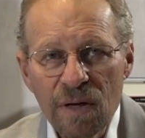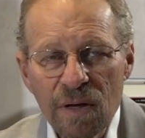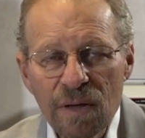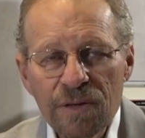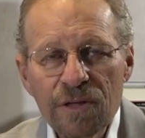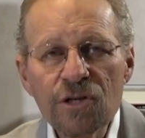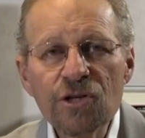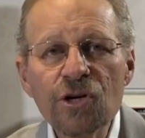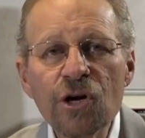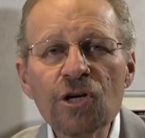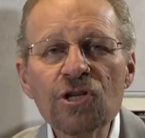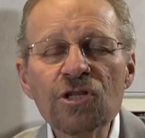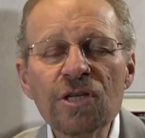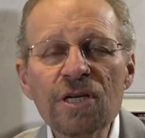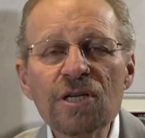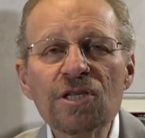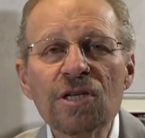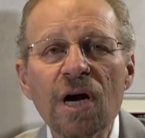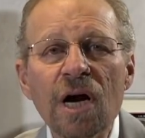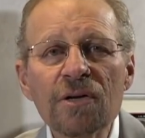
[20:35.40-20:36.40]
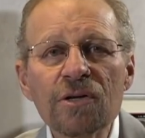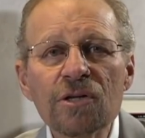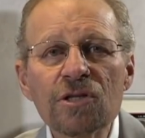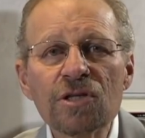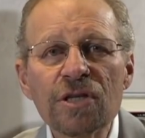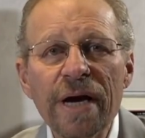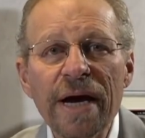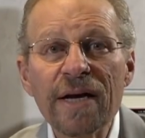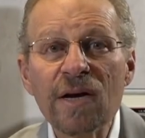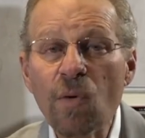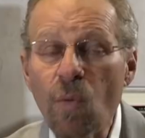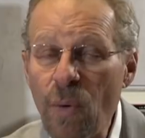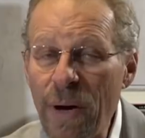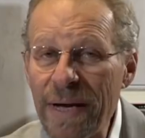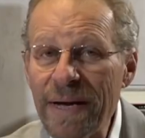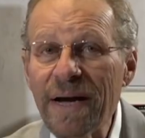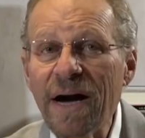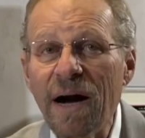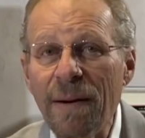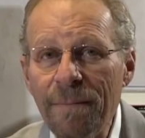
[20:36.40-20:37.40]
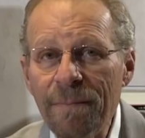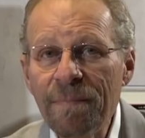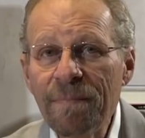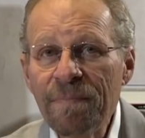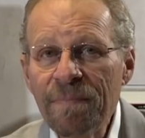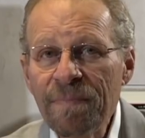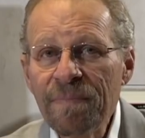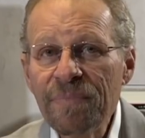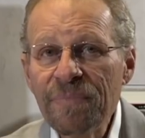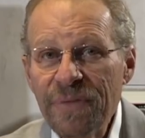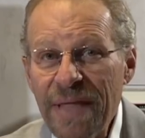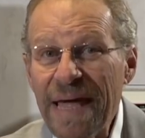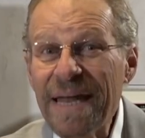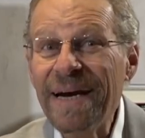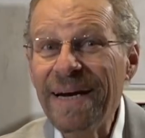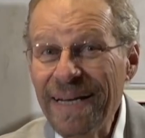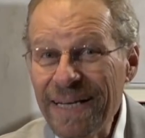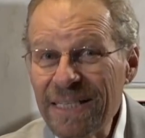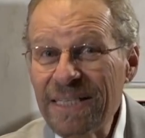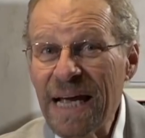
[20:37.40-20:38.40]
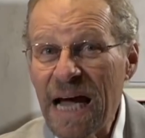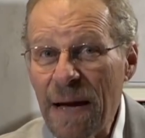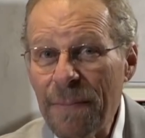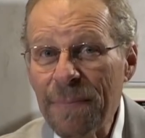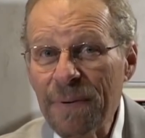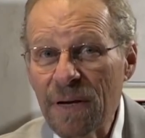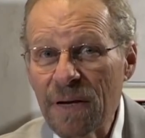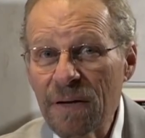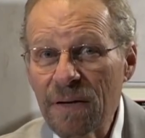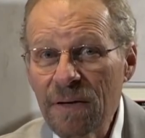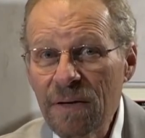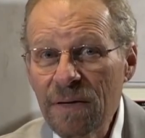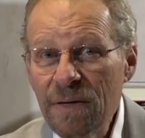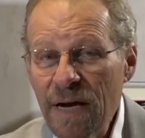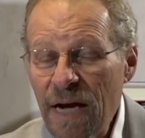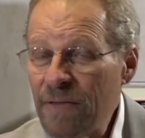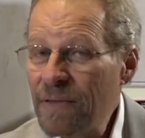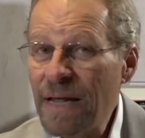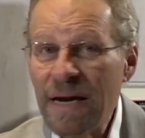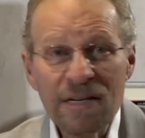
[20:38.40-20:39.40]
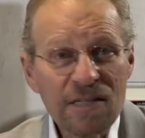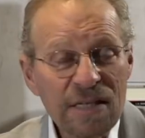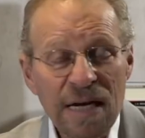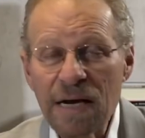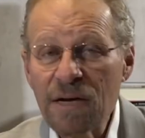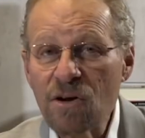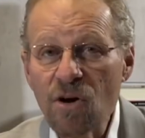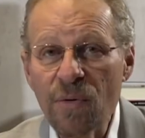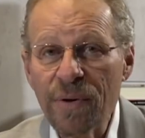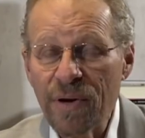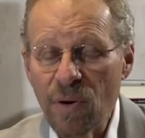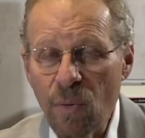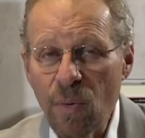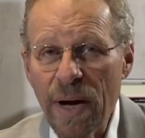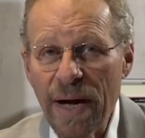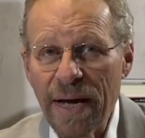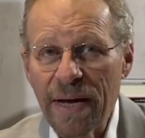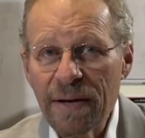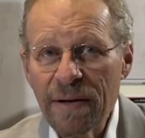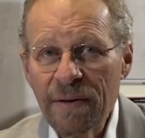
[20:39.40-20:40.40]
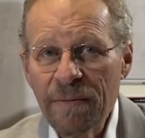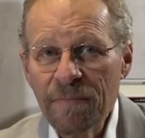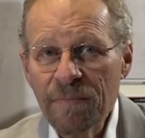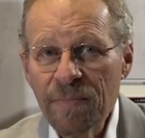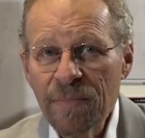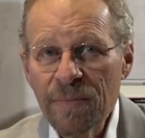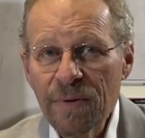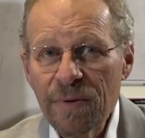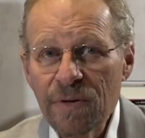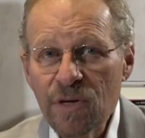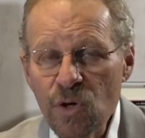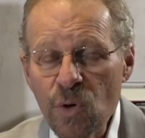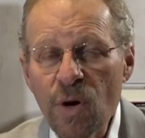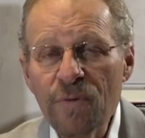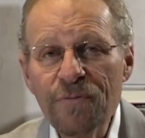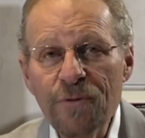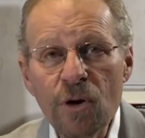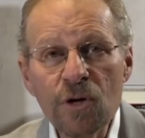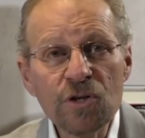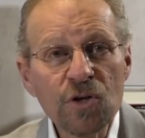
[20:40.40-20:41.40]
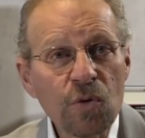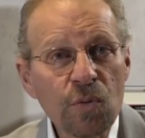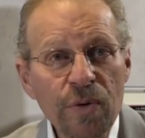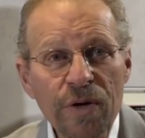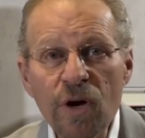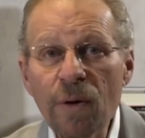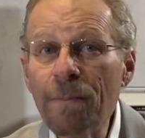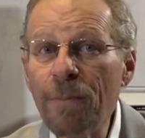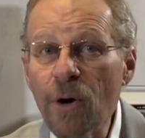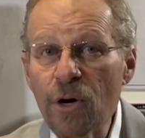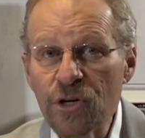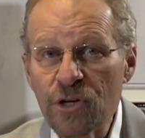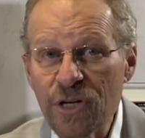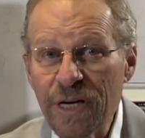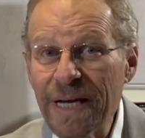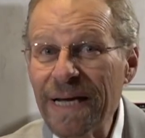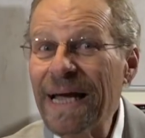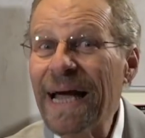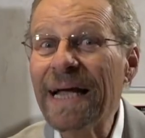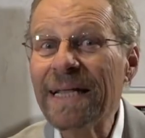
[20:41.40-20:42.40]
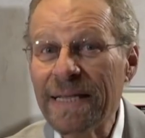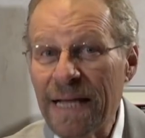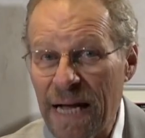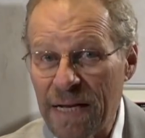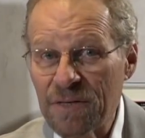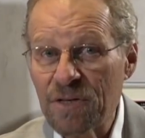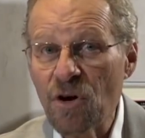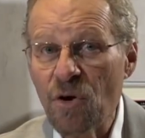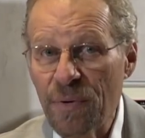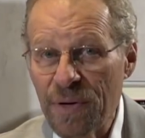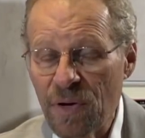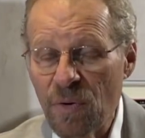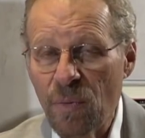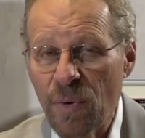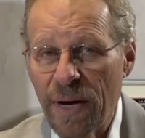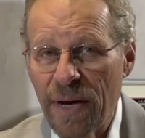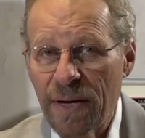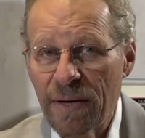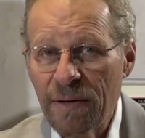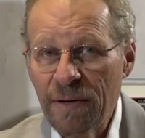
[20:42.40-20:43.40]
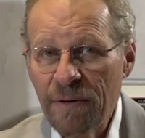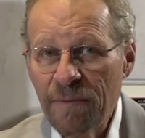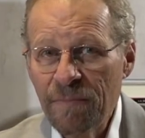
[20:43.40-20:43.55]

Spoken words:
The church needs to understand and wake up that it is happening and that it's not going away. UFOs are real, burgeoning, and not going away.